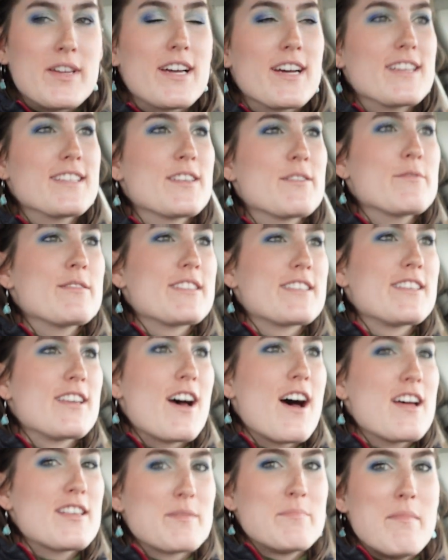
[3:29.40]
because it was
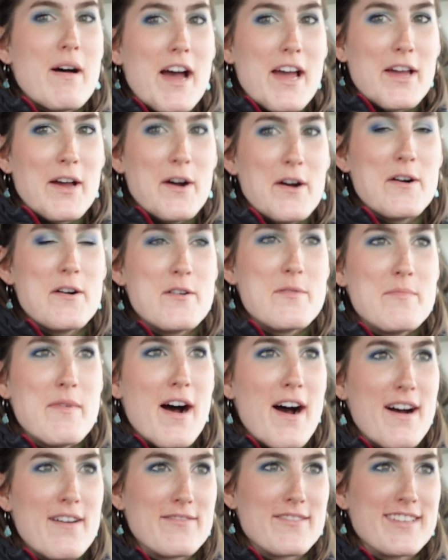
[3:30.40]
not my
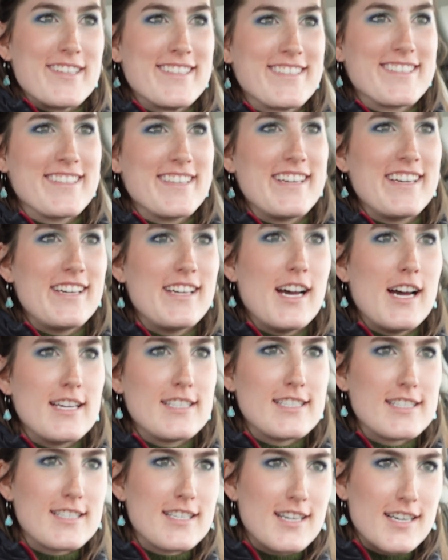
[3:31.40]
home, obviously. I
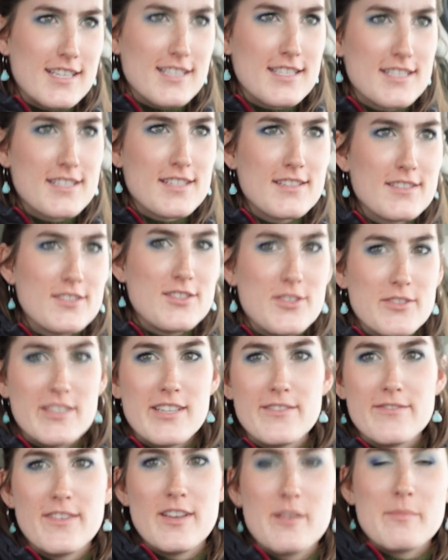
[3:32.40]
did not do
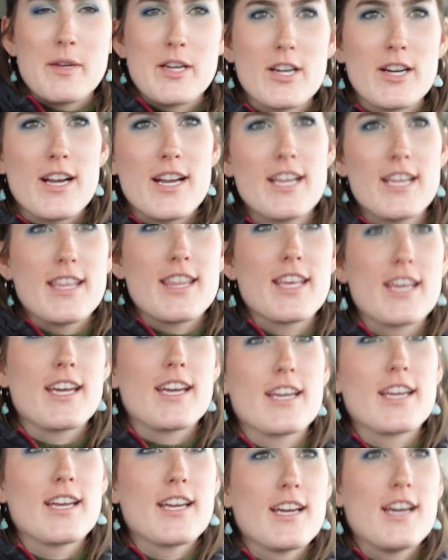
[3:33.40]
any filming or
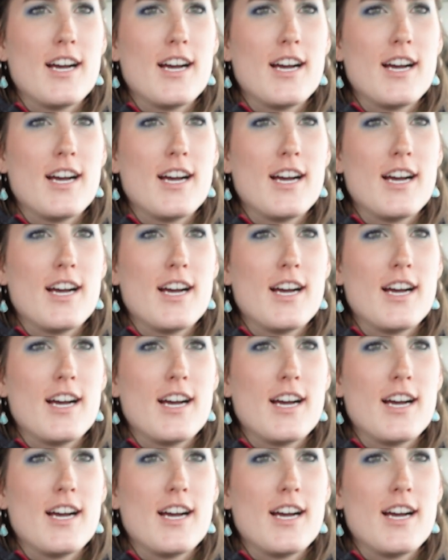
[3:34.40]
anything.